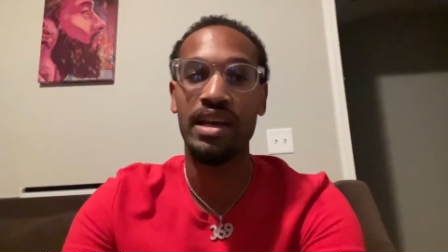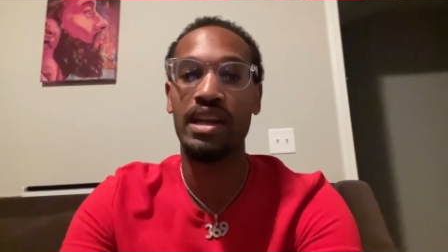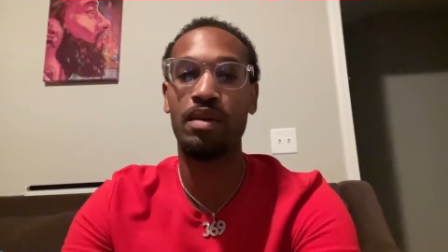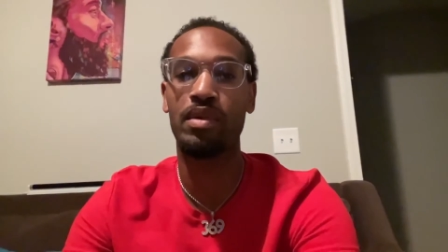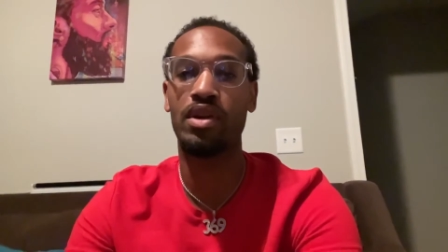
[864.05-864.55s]

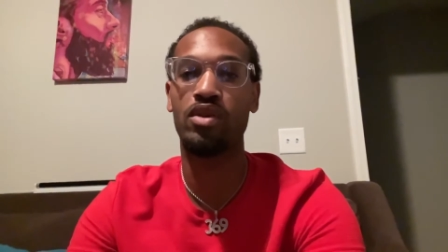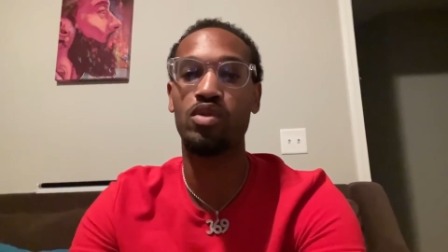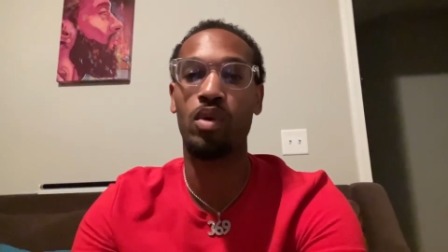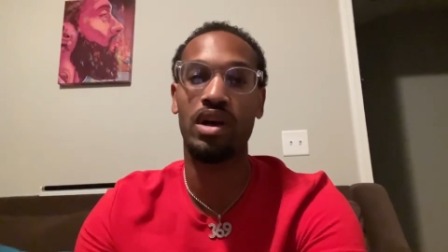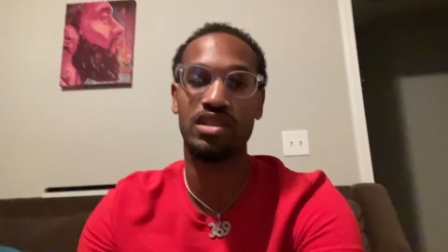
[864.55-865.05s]
Let me know you
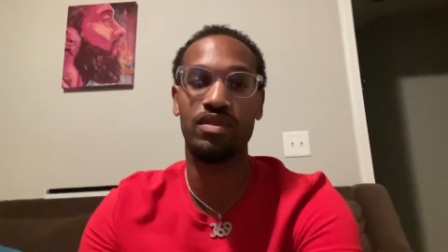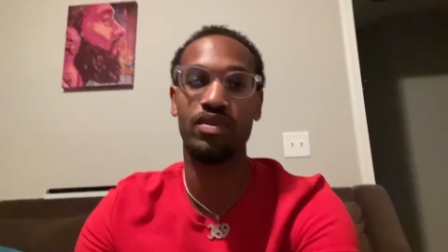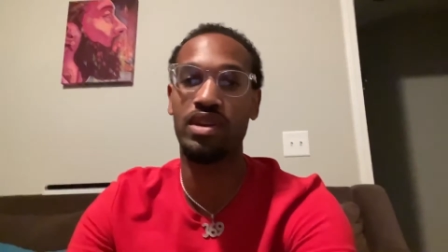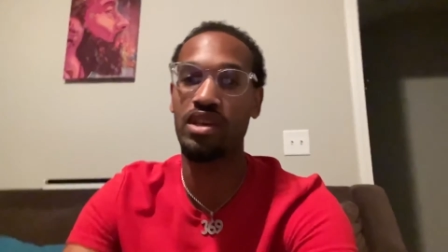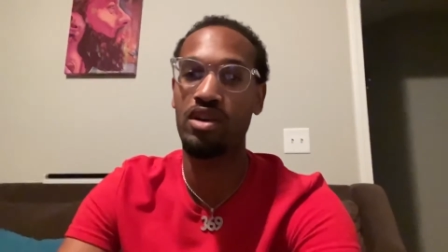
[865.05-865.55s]
watched the
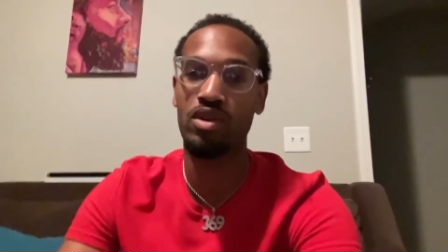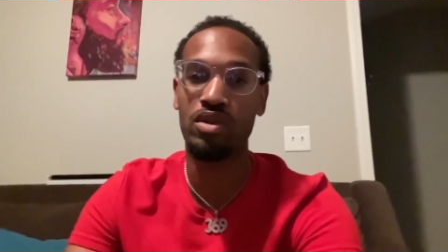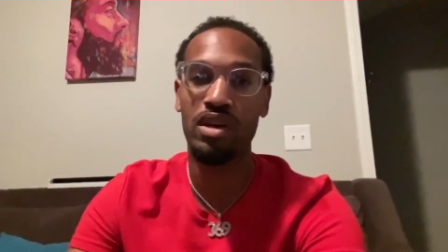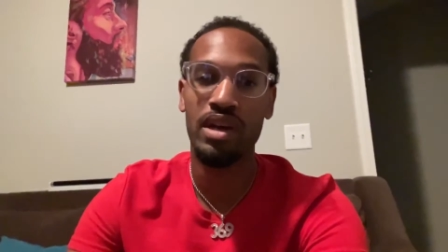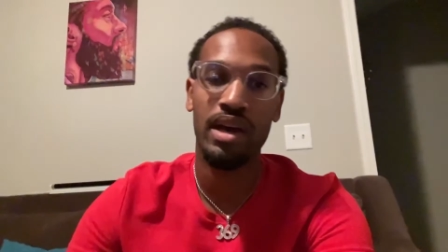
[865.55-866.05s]
video.
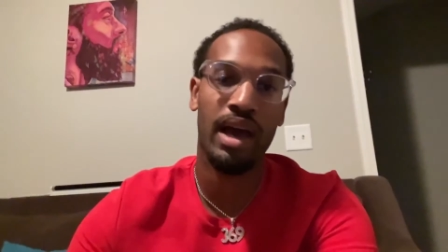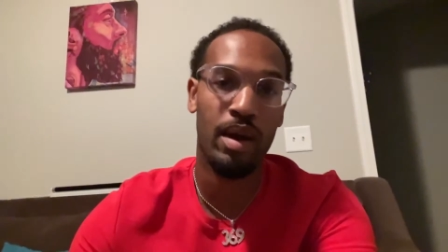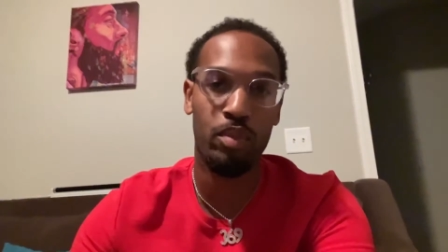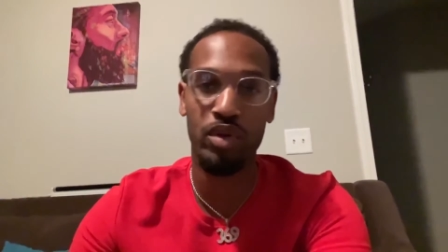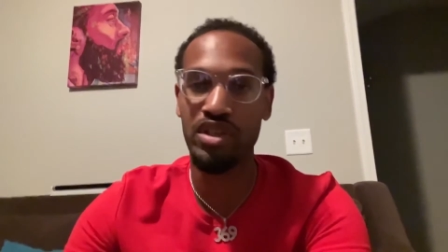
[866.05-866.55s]
I
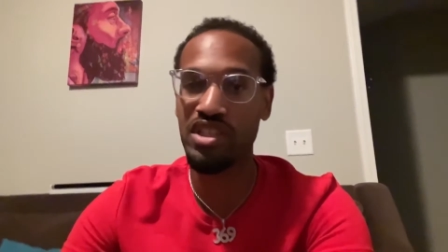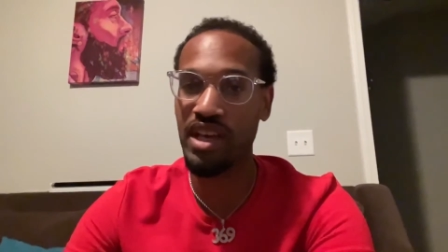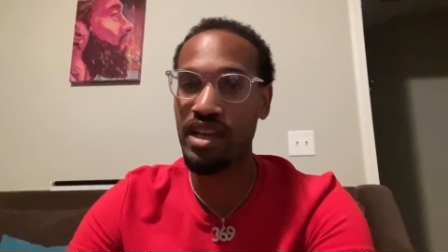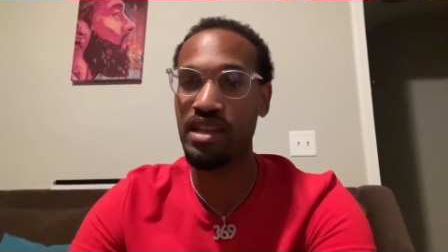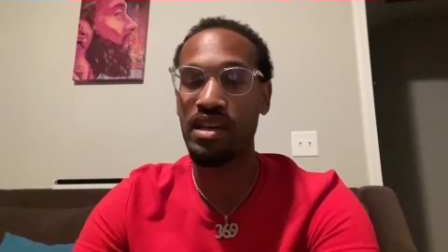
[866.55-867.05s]

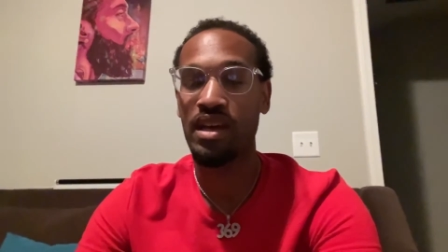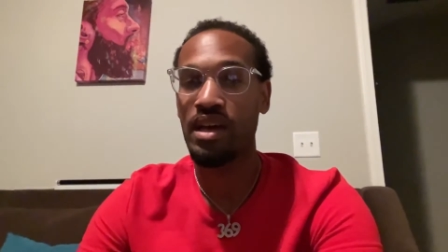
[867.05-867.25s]
appreciate it.